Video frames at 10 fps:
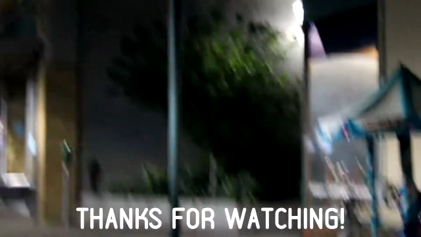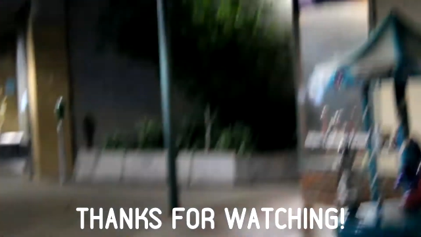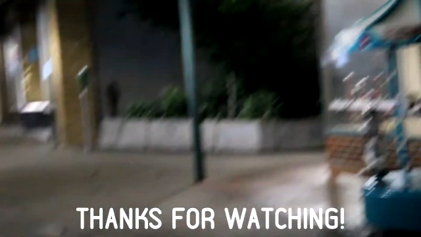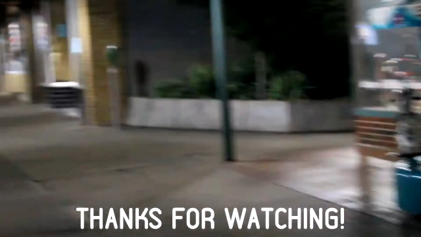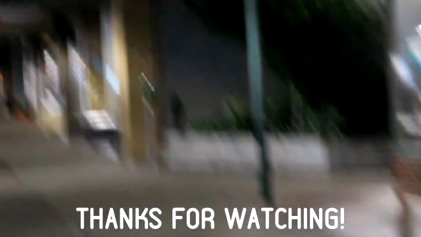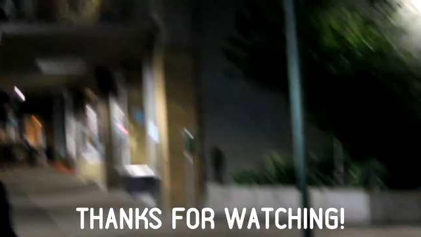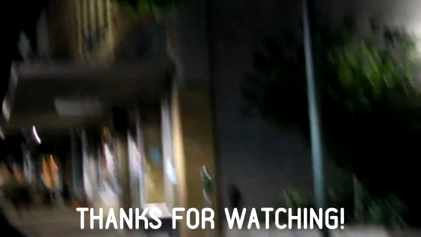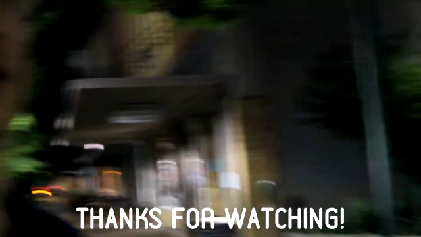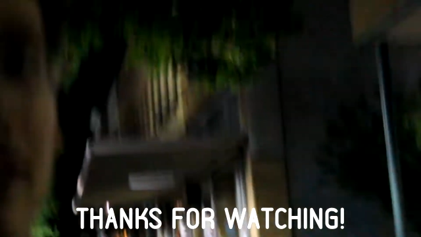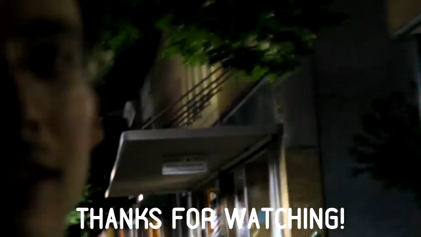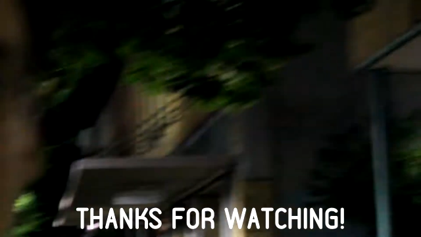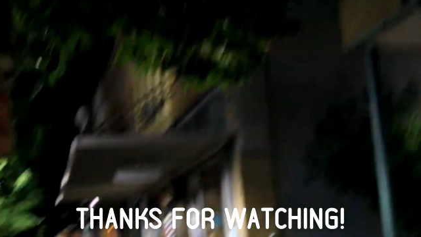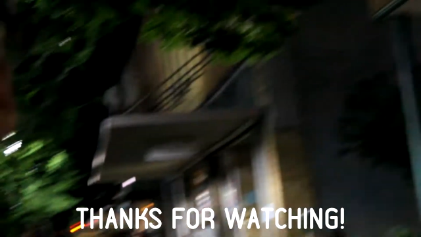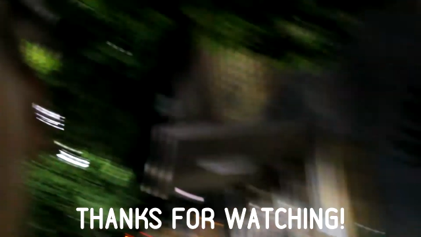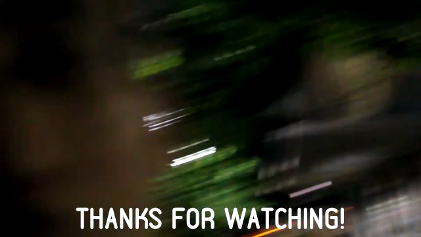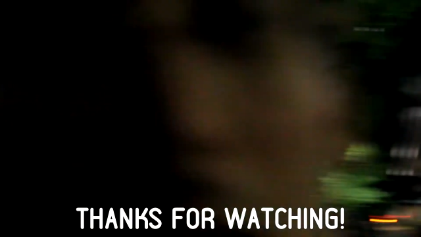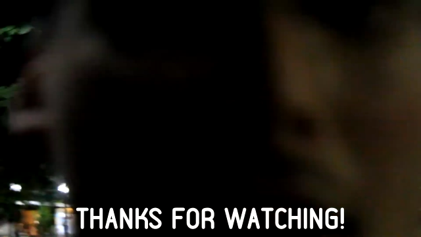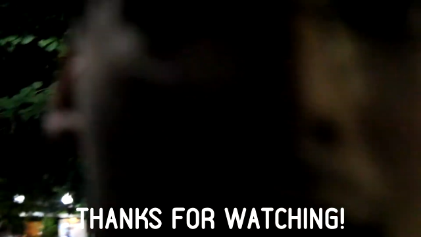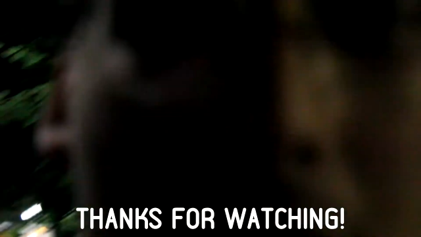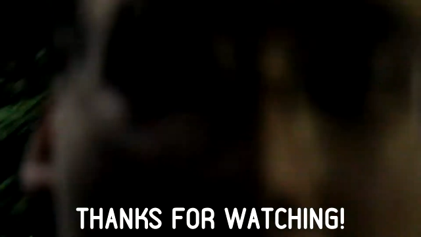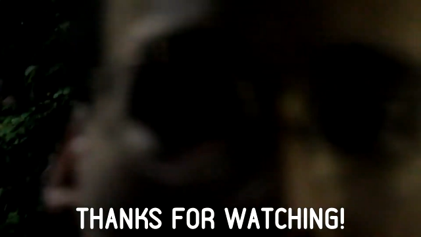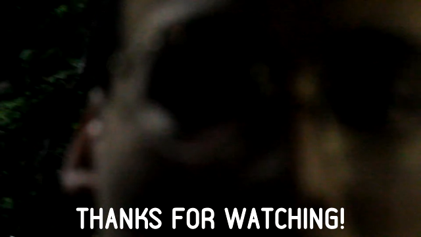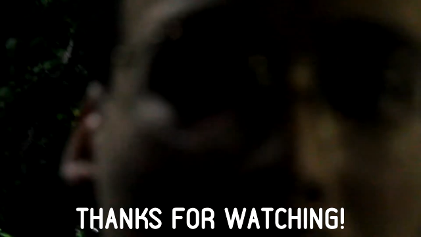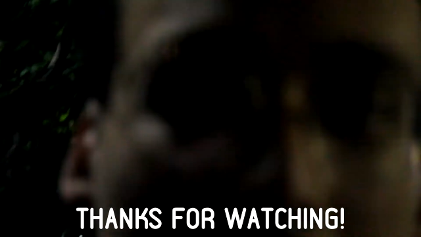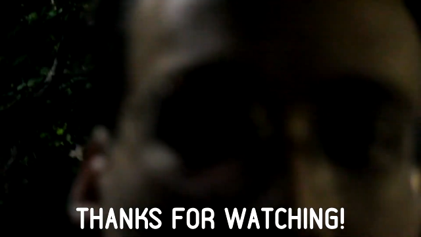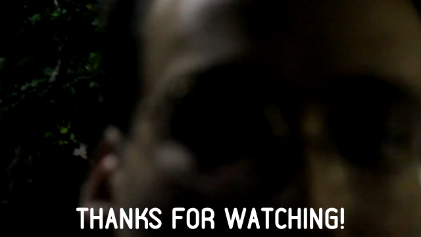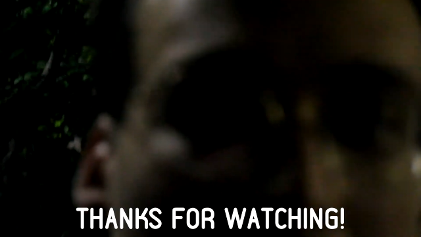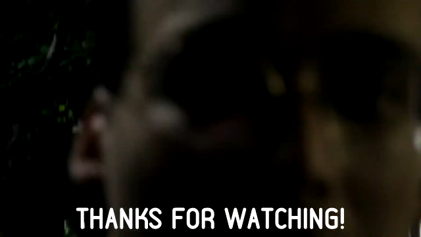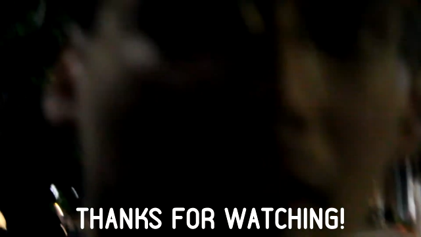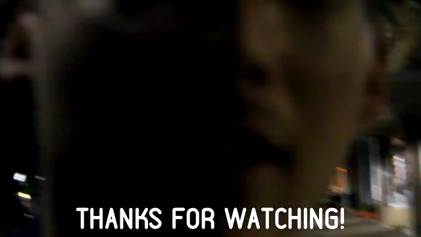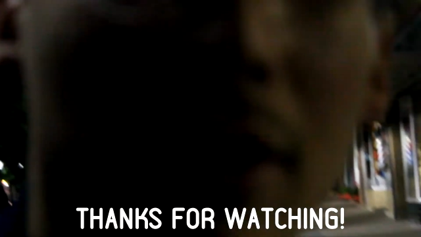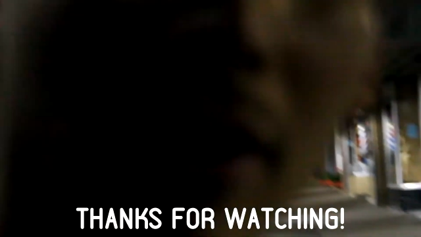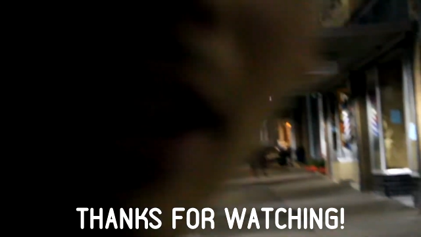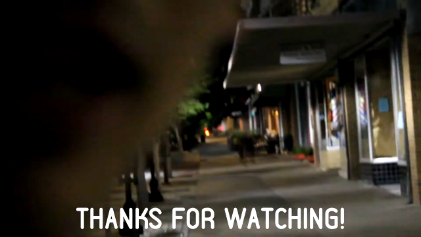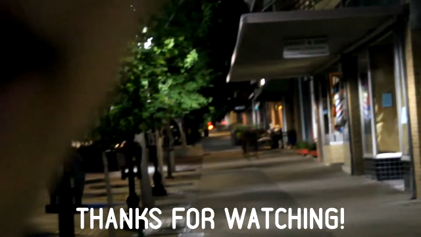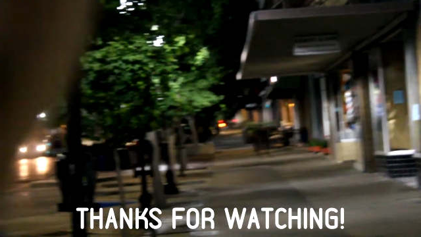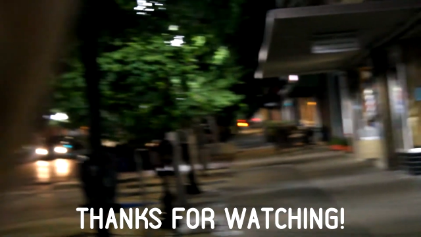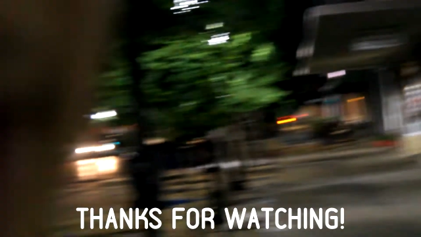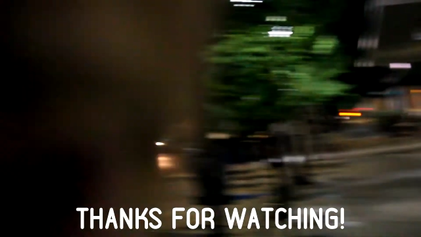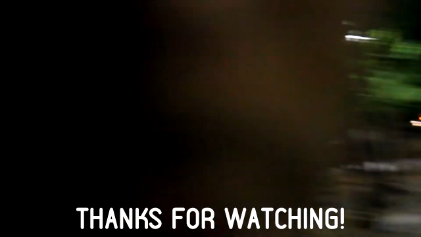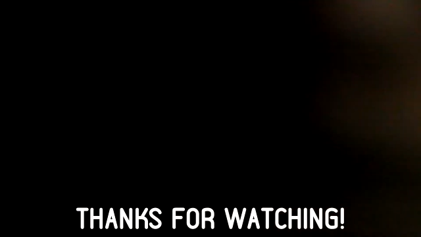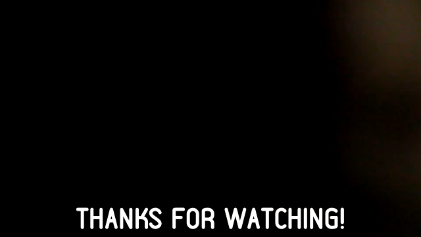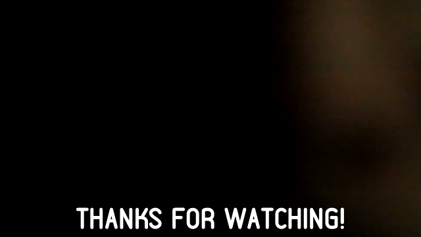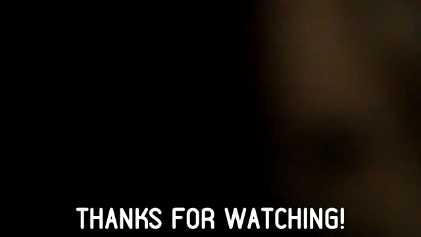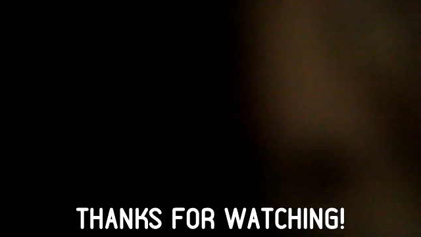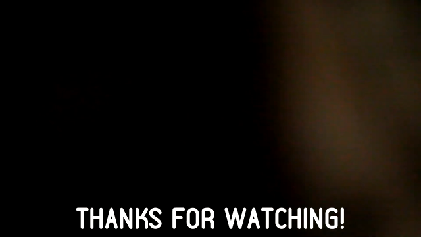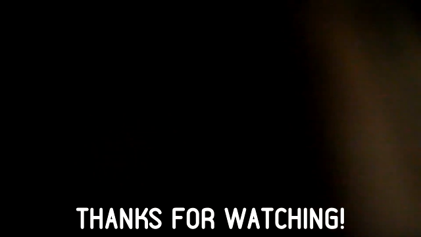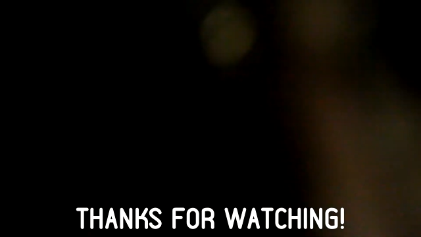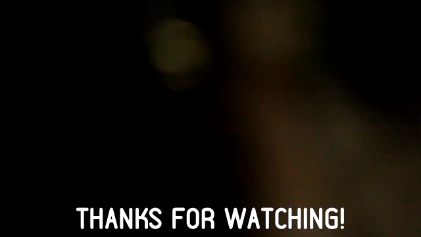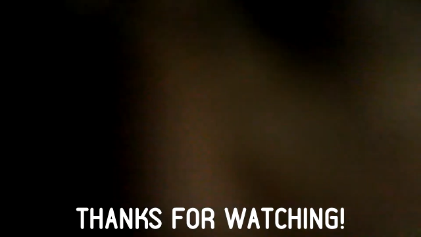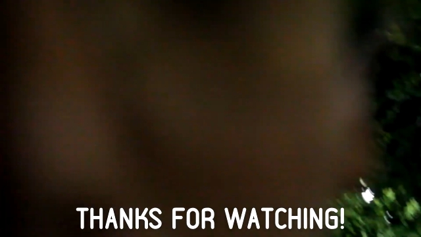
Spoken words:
Nobody's mouth can be seen.